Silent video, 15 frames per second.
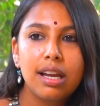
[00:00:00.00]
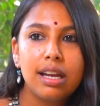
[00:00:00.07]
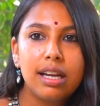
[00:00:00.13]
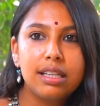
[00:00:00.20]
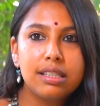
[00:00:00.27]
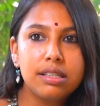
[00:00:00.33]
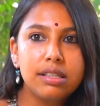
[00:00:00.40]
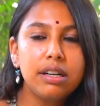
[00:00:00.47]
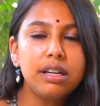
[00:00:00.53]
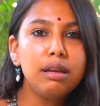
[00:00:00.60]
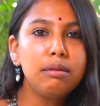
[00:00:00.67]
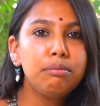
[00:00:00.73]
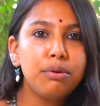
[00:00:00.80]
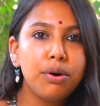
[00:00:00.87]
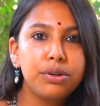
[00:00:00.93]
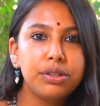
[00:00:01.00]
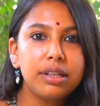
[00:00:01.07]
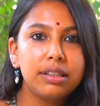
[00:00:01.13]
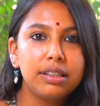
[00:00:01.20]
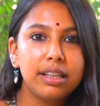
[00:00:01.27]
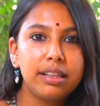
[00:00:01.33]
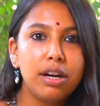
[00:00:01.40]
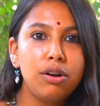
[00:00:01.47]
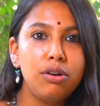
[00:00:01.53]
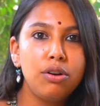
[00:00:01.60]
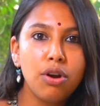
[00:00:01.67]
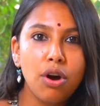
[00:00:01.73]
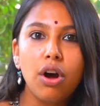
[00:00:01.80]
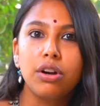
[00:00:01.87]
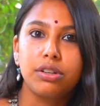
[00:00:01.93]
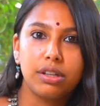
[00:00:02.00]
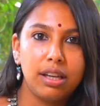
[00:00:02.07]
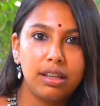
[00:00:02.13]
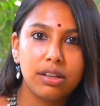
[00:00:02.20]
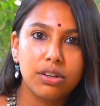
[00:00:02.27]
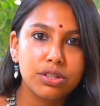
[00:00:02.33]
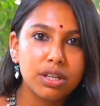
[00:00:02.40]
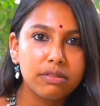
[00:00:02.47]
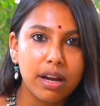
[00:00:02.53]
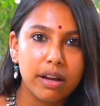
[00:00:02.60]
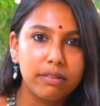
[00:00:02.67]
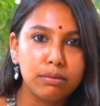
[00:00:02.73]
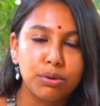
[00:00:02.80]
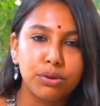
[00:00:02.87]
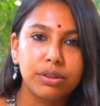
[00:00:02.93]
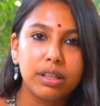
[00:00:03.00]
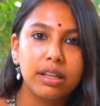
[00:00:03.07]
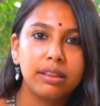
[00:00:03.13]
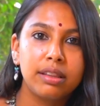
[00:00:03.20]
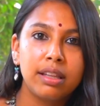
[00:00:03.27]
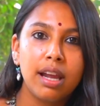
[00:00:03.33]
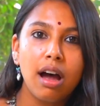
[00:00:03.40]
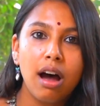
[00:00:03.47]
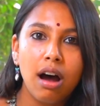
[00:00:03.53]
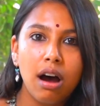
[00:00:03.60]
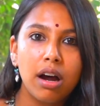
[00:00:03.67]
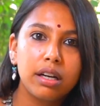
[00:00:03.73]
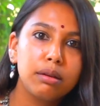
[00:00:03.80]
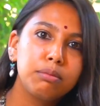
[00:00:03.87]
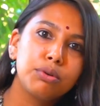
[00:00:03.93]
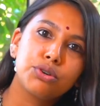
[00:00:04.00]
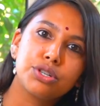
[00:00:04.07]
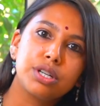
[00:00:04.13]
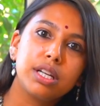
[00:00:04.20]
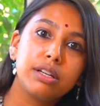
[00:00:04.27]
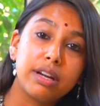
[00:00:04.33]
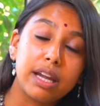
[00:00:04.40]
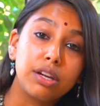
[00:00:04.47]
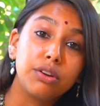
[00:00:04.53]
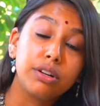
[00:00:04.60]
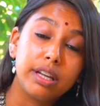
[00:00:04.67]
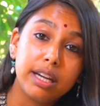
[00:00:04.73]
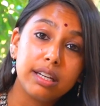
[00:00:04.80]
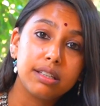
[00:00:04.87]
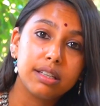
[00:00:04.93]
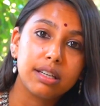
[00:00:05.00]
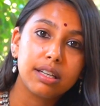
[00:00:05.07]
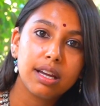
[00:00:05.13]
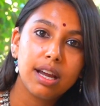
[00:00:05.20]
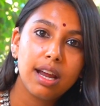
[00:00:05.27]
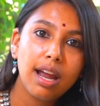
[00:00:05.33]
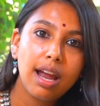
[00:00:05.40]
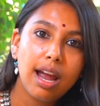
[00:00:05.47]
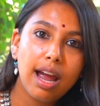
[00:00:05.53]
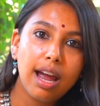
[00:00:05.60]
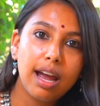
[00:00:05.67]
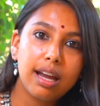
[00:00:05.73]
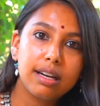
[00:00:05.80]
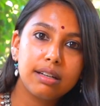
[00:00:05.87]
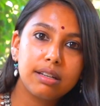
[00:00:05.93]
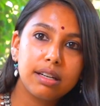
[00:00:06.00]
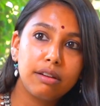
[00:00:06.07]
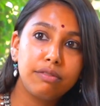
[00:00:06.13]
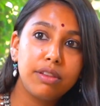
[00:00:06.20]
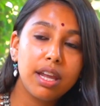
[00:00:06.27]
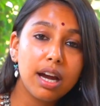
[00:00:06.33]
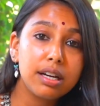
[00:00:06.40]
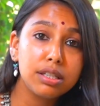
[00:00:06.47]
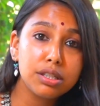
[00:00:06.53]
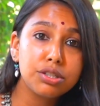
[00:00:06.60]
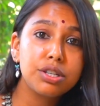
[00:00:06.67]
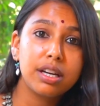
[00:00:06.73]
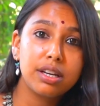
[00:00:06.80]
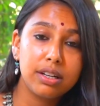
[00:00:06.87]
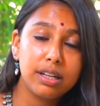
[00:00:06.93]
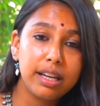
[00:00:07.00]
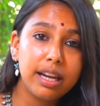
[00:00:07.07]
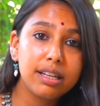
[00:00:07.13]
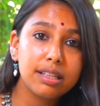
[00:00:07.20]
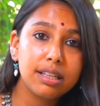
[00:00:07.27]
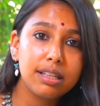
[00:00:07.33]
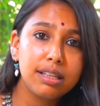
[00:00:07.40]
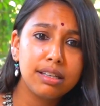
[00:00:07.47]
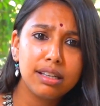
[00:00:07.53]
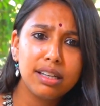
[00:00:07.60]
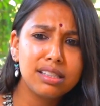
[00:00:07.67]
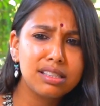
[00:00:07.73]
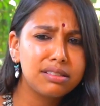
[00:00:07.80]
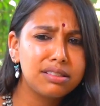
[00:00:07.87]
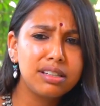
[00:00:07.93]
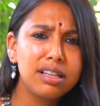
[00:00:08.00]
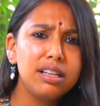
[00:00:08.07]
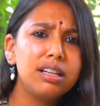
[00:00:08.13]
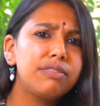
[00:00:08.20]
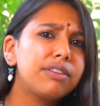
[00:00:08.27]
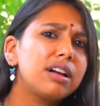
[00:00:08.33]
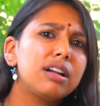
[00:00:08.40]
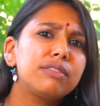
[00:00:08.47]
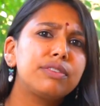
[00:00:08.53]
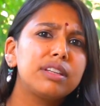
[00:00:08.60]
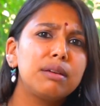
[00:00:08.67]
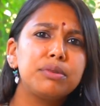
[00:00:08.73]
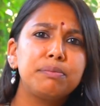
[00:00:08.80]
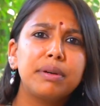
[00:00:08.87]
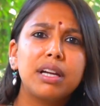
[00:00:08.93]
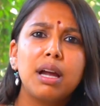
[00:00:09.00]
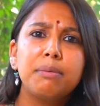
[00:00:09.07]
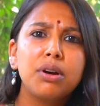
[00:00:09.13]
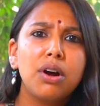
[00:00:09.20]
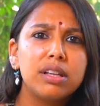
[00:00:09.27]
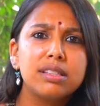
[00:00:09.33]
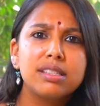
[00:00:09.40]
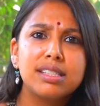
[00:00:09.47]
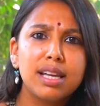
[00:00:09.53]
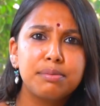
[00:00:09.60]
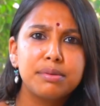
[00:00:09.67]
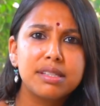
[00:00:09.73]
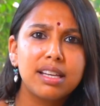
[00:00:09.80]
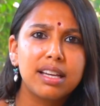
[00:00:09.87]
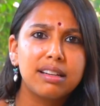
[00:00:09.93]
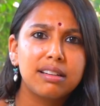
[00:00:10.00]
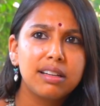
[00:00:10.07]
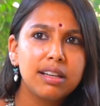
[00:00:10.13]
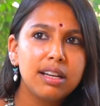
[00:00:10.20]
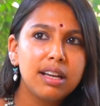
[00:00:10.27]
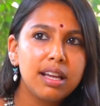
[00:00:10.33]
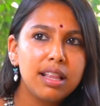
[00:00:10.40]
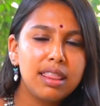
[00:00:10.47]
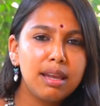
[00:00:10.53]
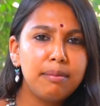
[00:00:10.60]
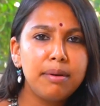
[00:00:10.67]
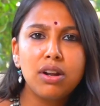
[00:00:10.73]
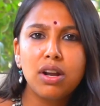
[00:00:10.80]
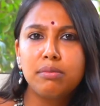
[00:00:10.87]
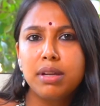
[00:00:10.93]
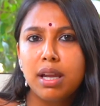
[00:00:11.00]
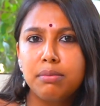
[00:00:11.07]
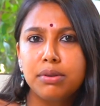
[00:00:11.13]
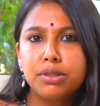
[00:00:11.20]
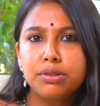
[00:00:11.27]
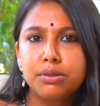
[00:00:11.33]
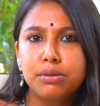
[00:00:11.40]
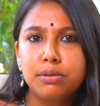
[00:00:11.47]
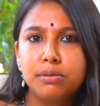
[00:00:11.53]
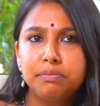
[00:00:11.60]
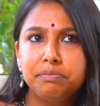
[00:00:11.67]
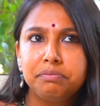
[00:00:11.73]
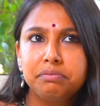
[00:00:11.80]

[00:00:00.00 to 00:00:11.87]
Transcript: it's really important that they're not in their survival mode. They are emotionally regulated. And if they are dysregulated, it's really difficult for them to pick up concepts that they may not be able to